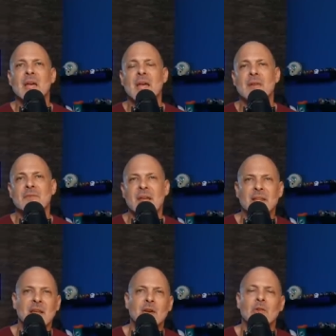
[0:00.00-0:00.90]
and Van
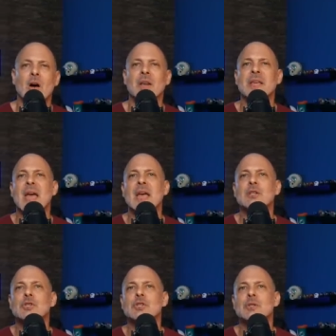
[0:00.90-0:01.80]
Ginkel on the
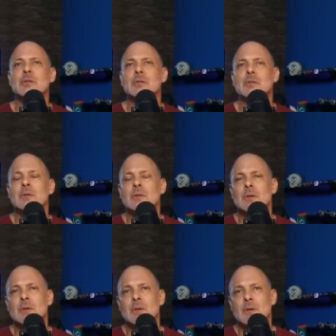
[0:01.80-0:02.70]
edge.
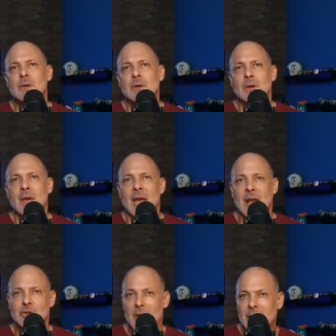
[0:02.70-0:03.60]

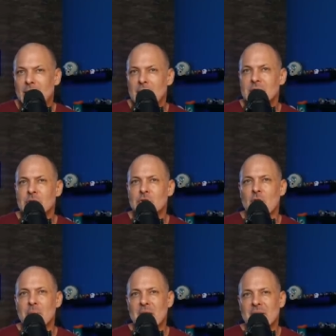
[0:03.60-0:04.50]
And so that does
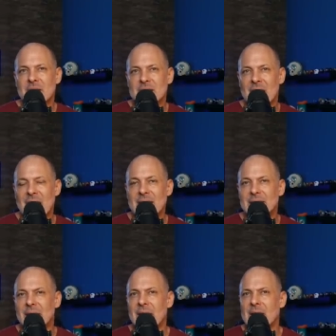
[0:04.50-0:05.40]
concern me in these
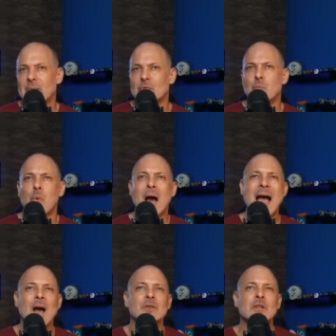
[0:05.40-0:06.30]
tight games.
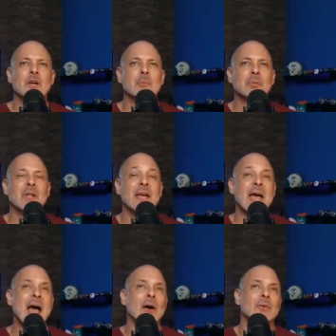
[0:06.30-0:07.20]
How's it going to play
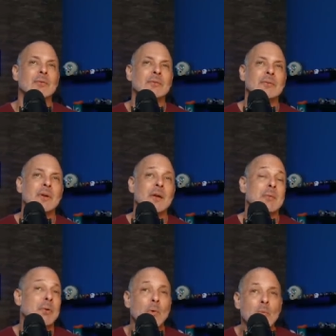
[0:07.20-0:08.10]
out? I
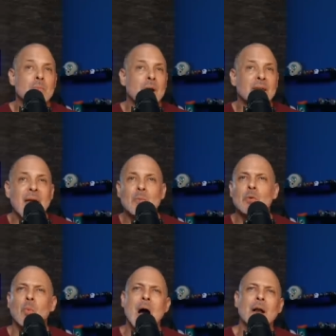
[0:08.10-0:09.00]
mean, but again,
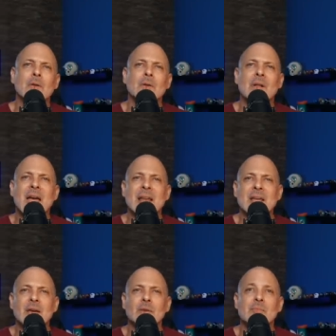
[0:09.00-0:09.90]
with Waddle and
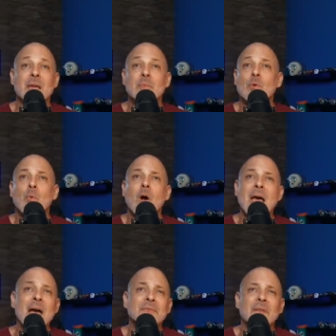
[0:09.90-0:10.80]
Hill, maybe we won't
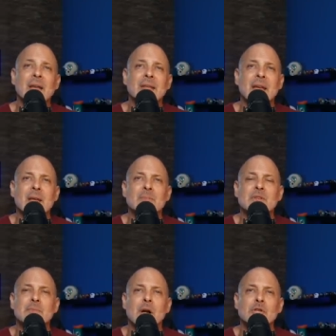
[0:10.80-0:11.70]
have tight games
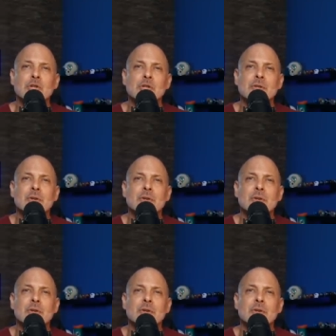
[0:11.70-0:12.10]
as much,